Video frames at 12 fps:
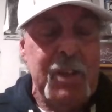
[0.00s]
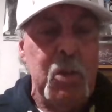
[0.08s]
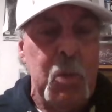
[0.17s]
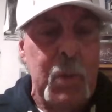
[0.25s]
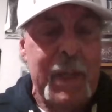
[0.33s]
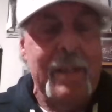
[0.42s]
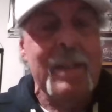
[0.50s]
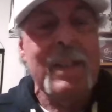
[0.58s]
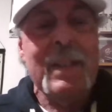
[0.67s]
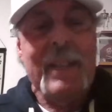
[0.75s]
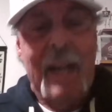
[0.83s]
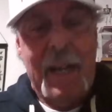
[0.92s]
win
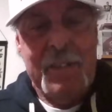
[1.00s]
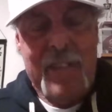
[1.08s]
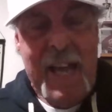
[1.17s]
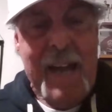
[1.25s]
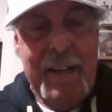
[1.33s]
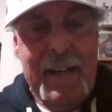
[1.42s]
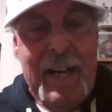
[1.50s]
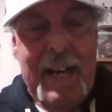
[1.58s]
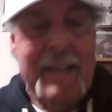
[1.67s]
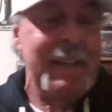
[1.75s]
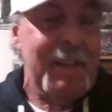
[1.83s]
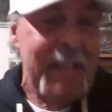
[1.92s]
on Saturday night.
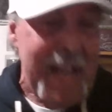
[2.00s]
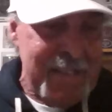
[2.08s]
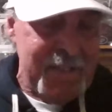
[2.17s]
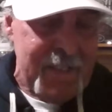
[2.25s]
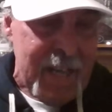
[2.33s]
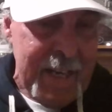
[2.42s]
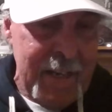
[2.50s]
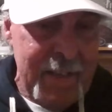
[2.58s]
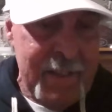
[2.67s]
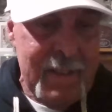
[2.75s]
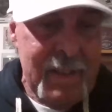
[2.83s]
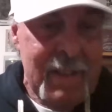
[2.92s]
And then last night,
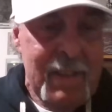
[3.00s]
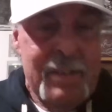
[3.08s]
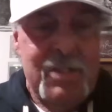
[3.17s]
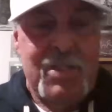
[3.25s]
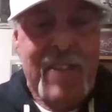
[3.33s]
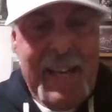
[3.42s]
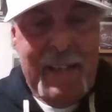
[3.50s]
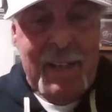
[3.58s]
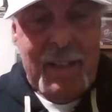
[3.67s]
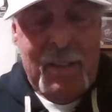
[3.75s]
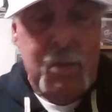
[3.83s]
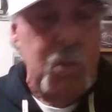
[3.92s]

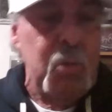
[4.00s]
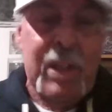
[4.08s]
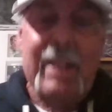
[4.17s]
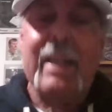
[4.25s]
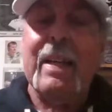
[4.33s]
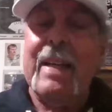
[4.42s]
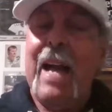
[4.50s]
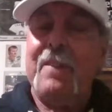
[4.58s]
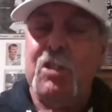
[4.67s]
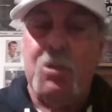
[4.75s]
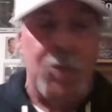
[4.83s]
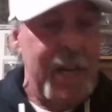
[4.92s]
Senga, who really didn't have his great